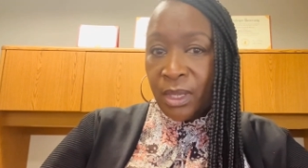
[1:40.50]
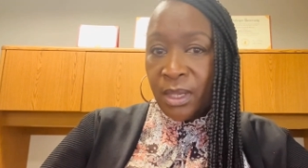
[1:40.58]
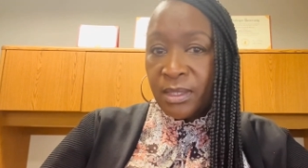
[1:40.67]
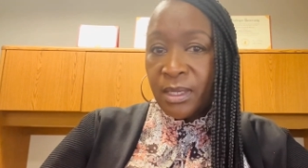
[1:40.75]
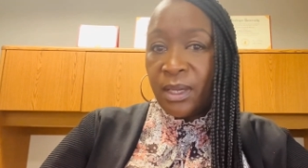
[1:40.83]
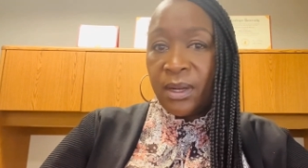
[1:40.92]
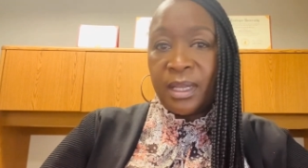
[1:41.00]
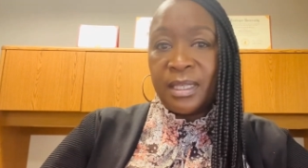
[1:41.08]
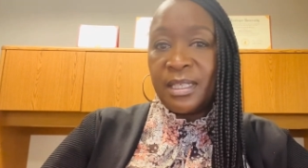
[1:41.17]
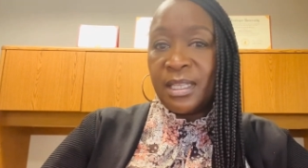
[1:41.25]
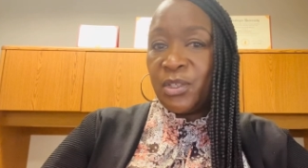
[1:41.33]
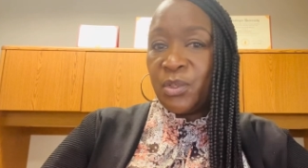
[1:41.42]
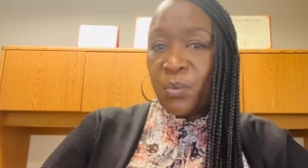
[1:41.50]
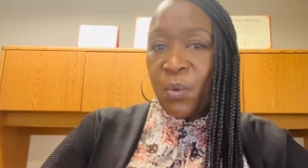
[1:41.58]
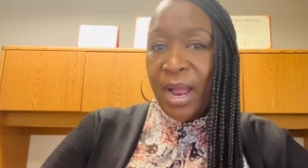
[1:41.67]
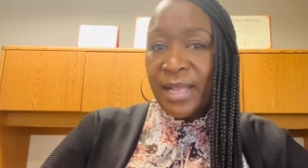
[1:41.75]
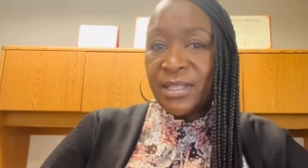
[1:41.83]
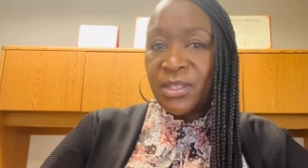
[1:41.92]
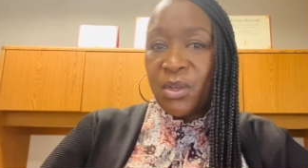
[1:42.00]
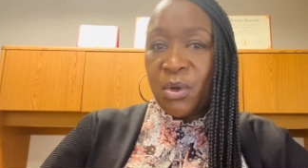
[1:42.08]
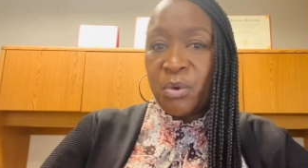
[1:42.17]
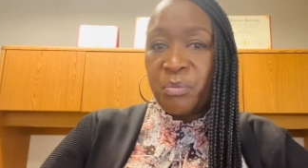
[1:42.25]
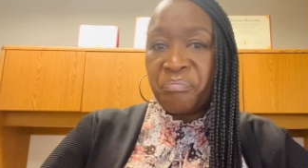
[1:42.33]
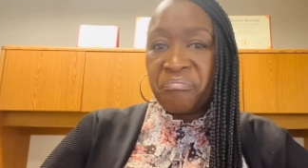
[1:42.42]
So they're going to continue to watch.
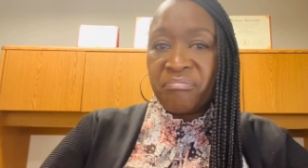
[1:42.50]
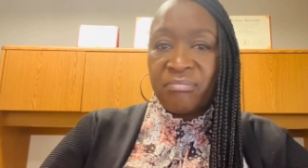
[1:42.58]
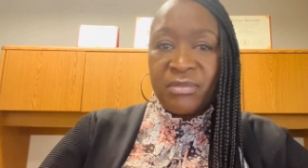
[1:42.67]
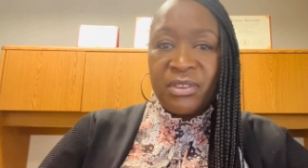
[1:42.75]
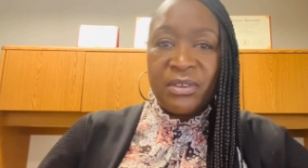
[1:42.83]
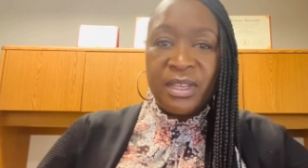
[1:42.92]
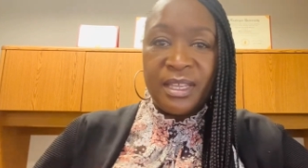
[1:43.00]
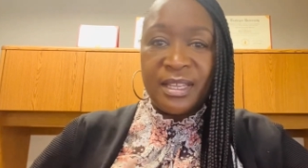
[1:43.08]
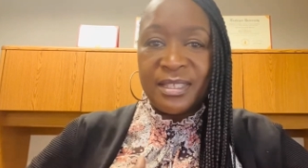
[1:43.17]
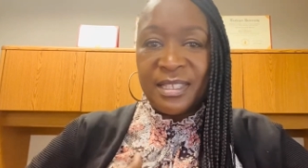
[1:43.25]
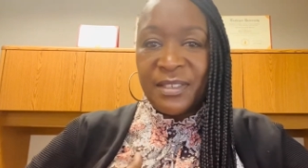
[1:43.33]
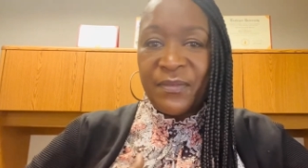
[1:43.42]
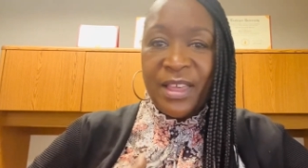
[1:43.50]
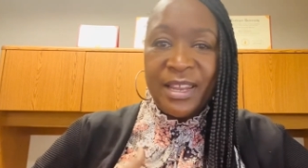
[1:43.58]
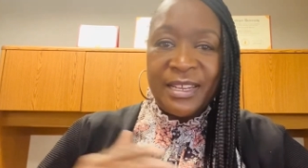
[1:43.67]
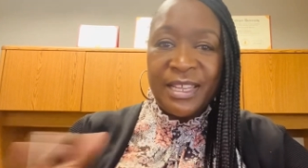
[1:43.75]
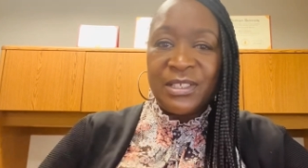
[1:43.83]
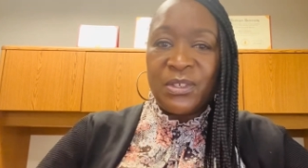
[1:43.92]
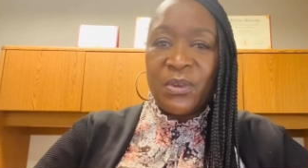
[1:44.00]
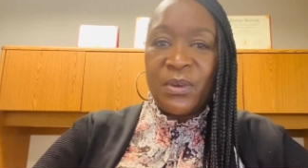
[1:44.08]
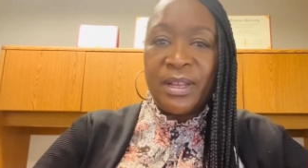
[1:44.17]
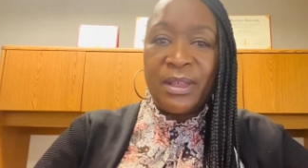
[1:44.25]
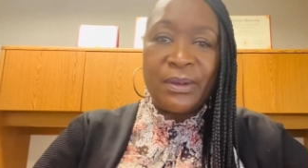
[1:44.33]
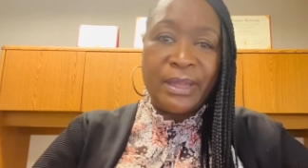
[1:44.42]
So you can get a sense of validation knowing
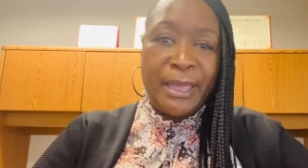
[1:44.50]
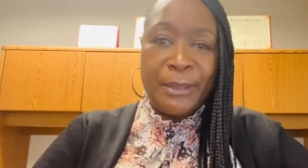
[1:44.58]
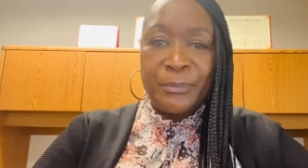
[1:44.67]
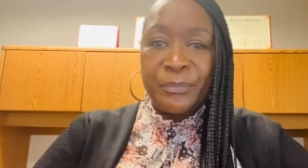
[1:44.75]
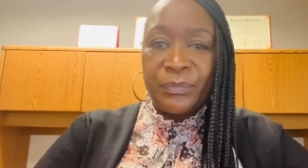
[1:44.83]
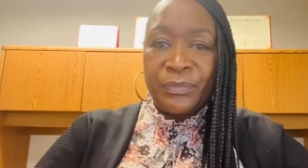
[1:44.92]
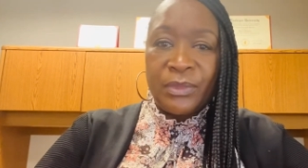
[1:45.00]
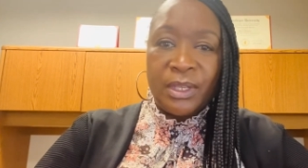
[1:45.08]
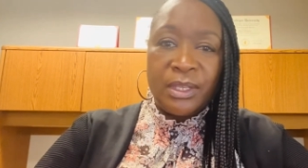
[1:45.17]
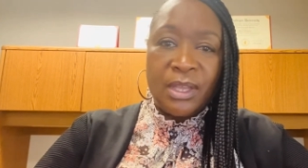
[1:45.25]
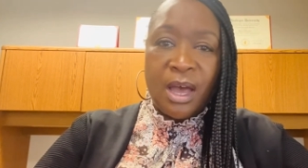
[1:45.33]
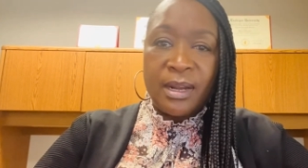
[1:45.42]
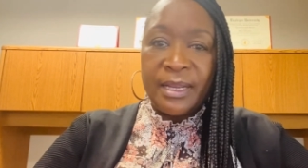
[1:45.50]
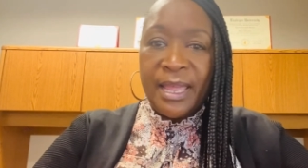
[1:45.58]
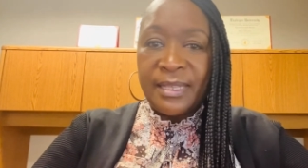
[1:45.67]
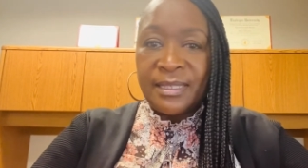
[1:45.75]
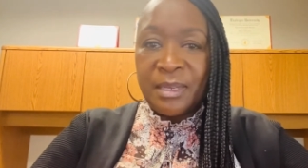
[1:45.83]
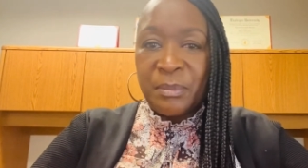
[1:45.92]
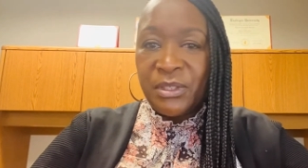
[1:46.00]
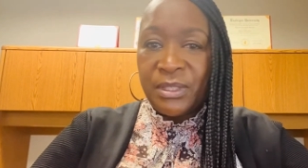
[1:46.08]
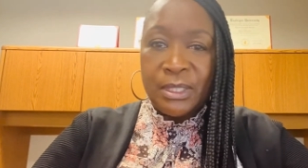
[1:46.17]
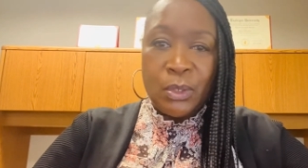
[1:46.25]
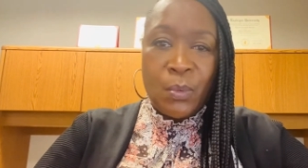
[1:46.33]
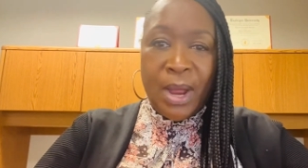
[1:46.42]
that, okay, y'all done exited, but you're
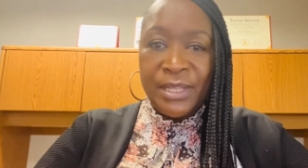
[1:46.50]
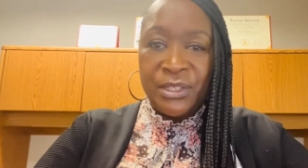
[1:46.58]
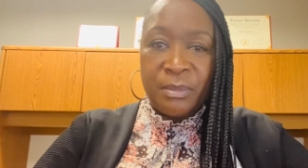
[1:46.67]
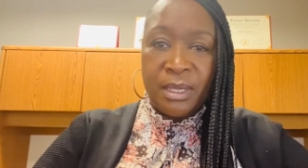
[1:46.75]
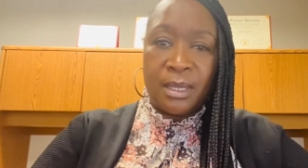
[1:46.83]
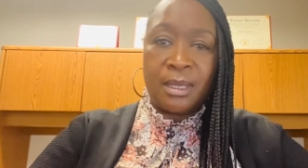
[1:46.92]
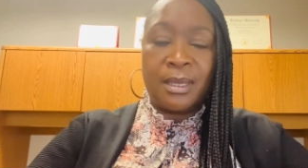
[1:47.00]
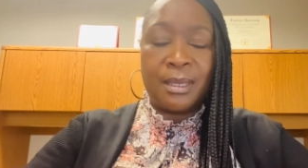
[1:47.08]
still watching me.